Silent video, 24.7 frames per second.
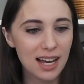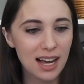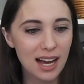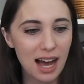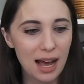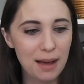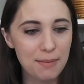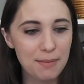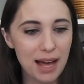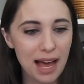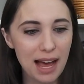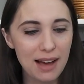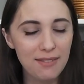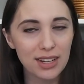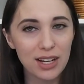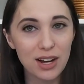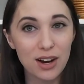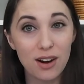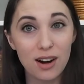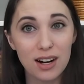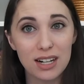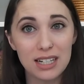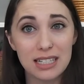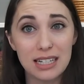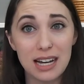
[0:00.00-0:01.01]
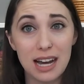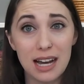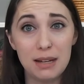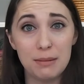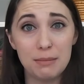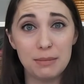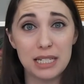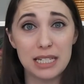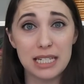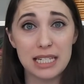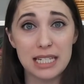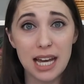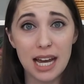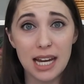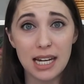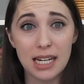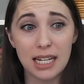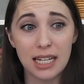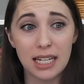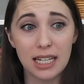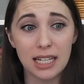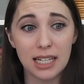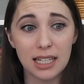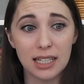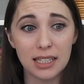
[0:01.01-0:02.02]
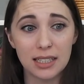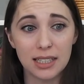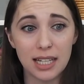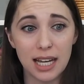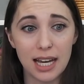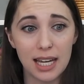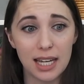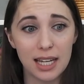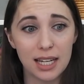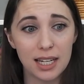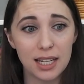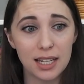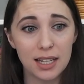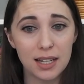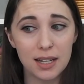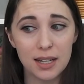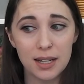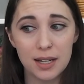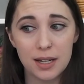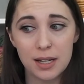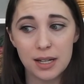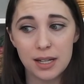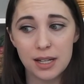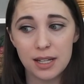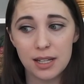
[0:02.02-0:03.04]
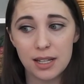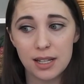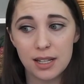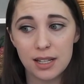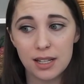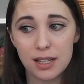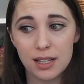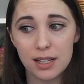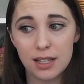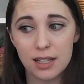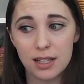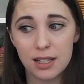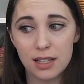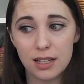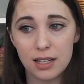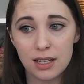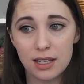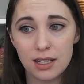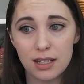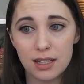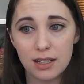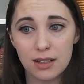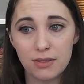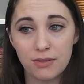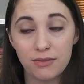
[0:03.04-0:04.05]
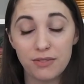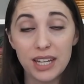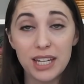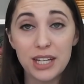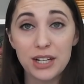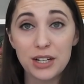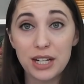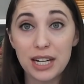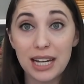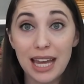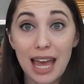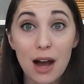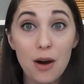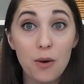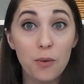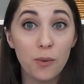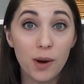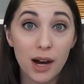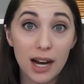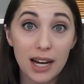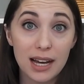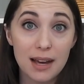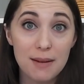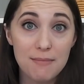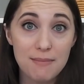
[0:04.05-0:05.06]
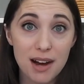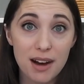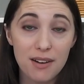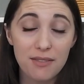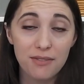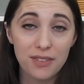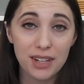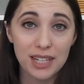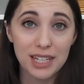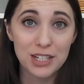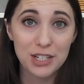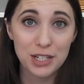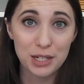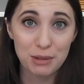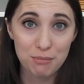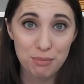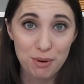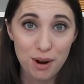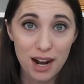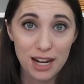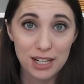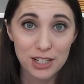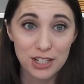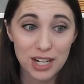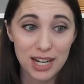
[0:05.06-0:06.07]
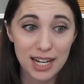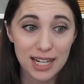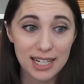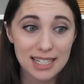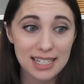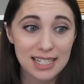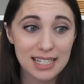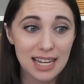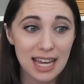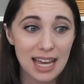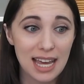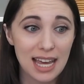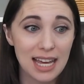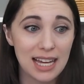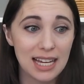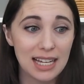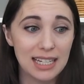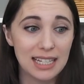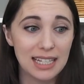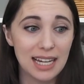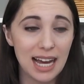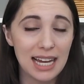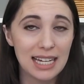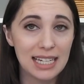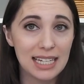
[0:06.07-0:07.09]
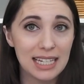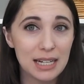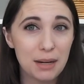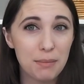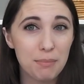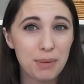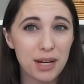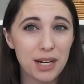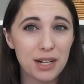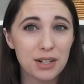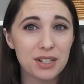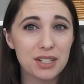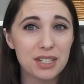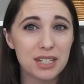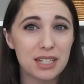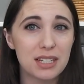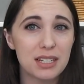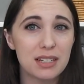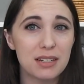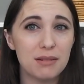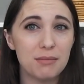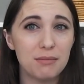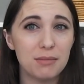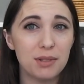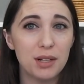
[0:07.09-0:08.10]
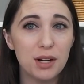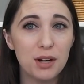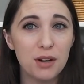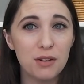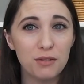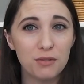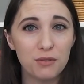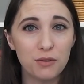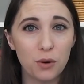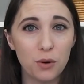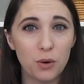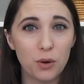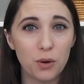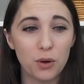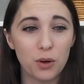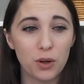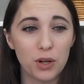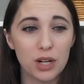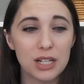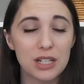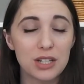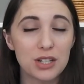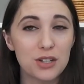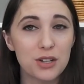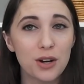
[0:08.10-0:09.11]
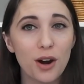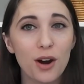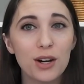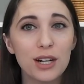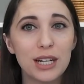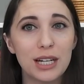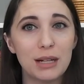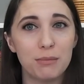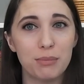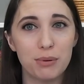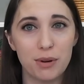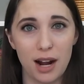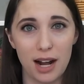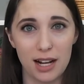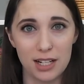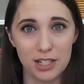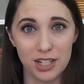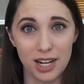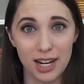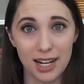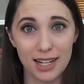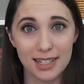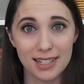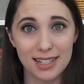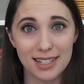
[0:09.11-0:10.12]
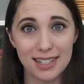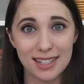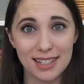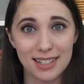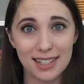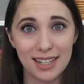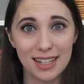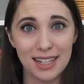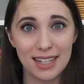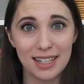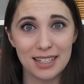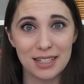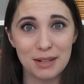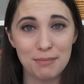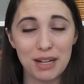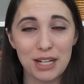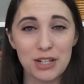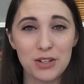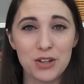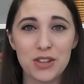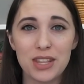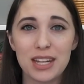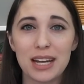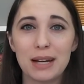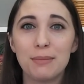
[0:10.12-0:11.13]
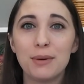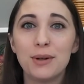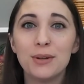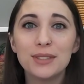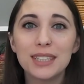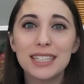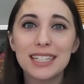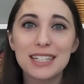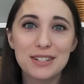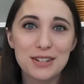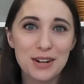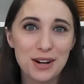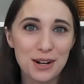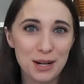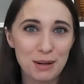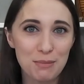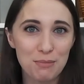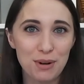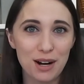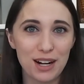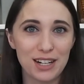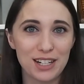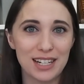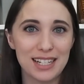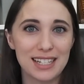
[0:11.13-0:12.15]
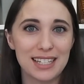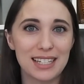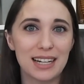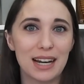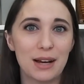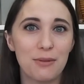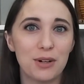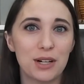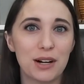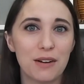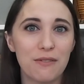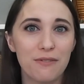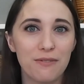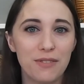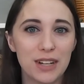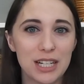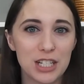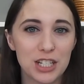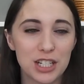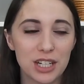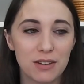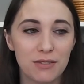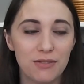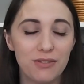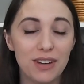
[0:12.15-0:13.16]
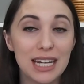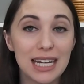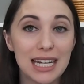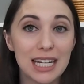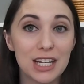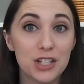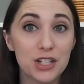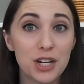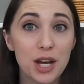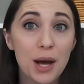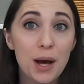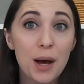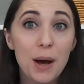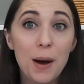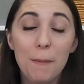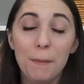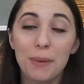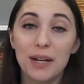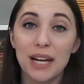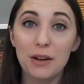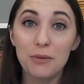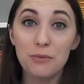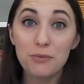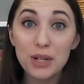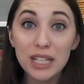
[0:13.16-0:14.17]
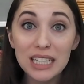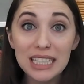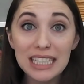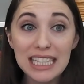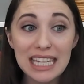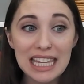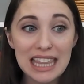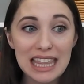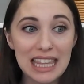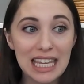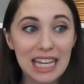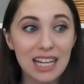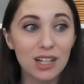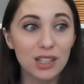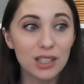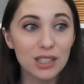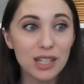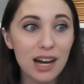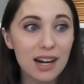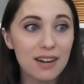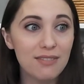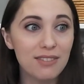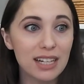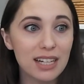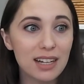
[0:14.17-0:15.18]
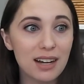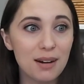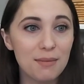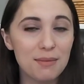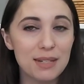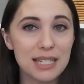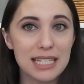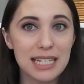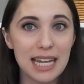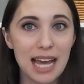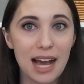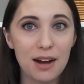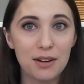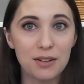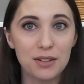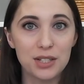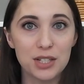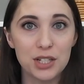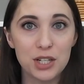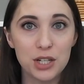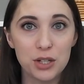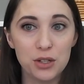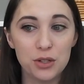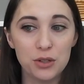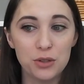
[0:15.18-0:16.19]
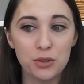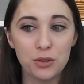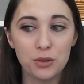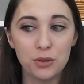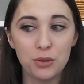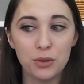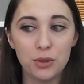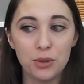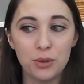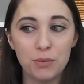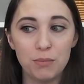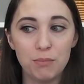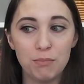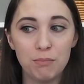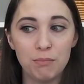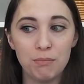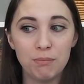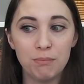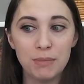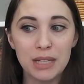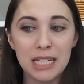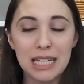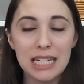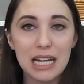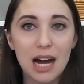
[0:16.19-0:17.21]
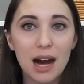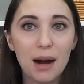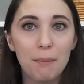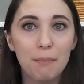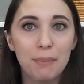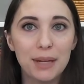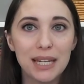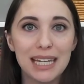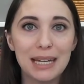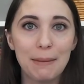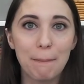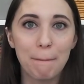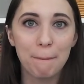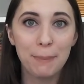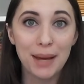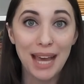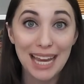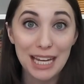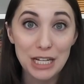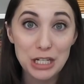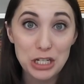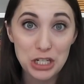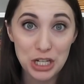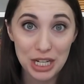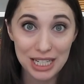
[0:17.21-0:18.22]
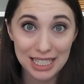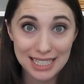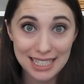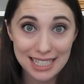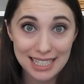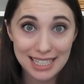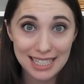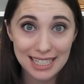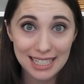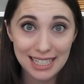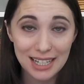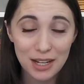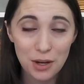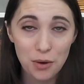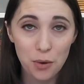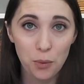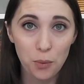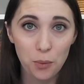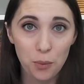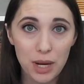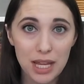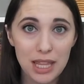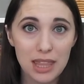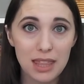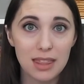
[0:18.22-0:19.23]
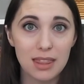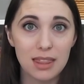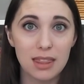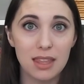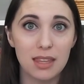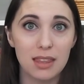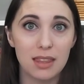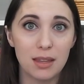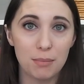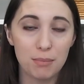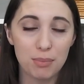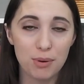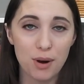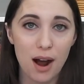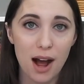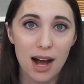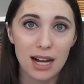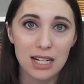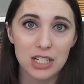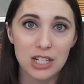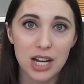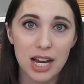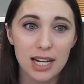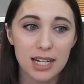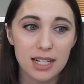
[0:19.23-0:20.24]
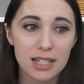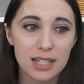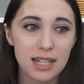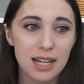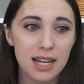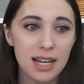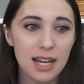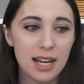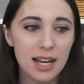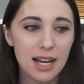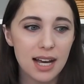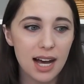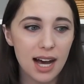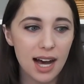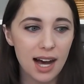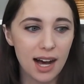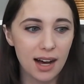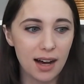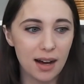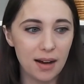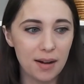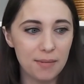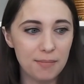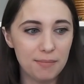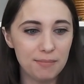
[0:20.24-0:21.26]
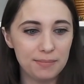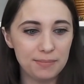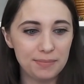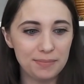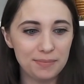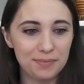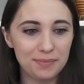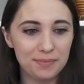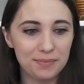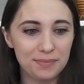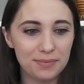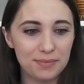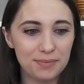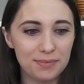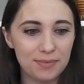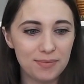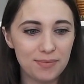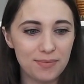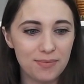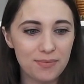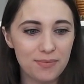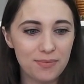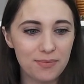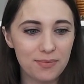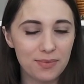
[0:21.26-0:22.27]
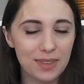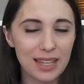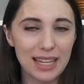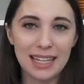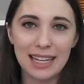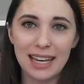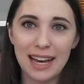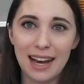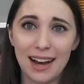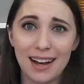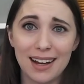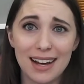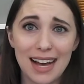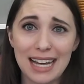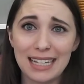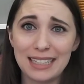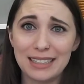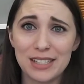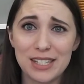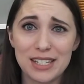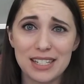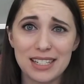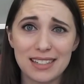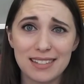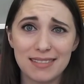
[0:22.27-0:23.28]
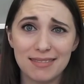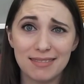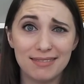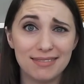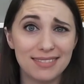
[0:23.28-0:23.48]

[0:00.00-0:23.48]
I'm having a hard time deciding, like, figuring out why I'm not finishing projects and I need a better system for starting projects to make sure that I'm only starting projects that I want to finish. But I really think a lot of it comes down to me not being patient with the project. Um, yeah, I just...